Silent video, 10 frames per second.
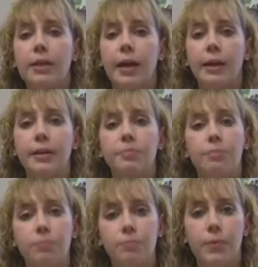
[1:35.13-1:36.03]
And it
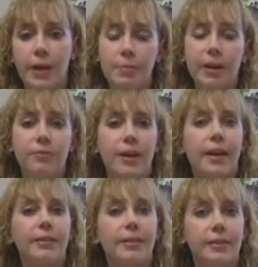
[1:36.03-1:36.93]
came out of
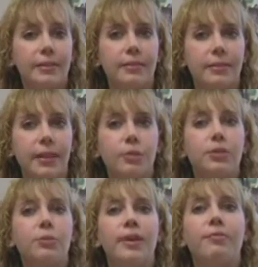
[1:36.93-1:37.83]
that it was
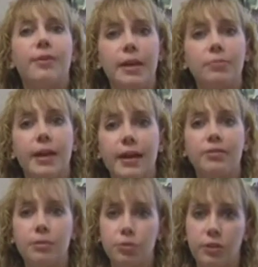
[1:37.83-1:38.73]
a way for them to have
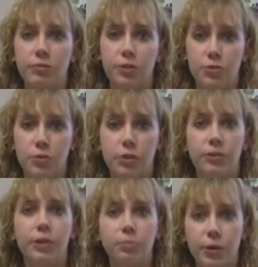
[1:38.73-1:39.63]
some sort of control over
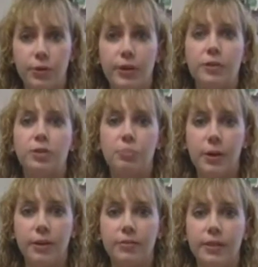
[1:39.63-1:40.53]
the computer and do
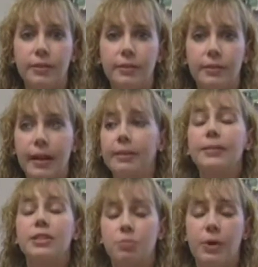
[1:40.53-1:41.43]
part of it, at
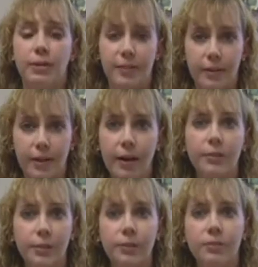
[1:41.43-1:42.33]
least part of it, on
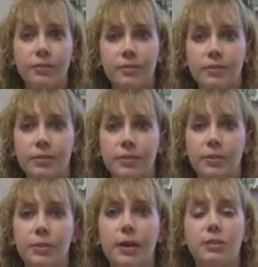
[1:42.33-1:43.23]
their own. So
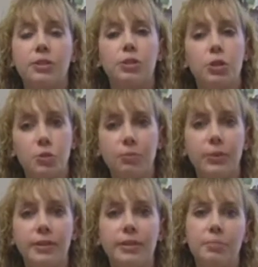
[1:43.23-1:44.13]
they're not so
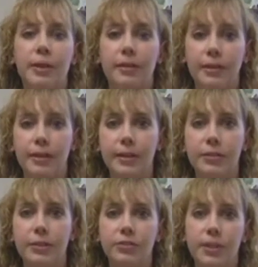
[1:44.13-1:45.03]
completely dependent on us.
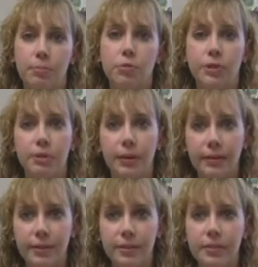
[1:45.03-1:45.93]
It gives them more
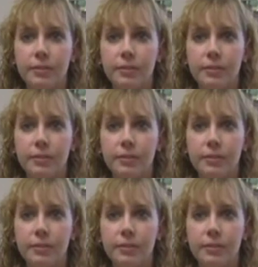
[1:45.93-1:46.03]
independence.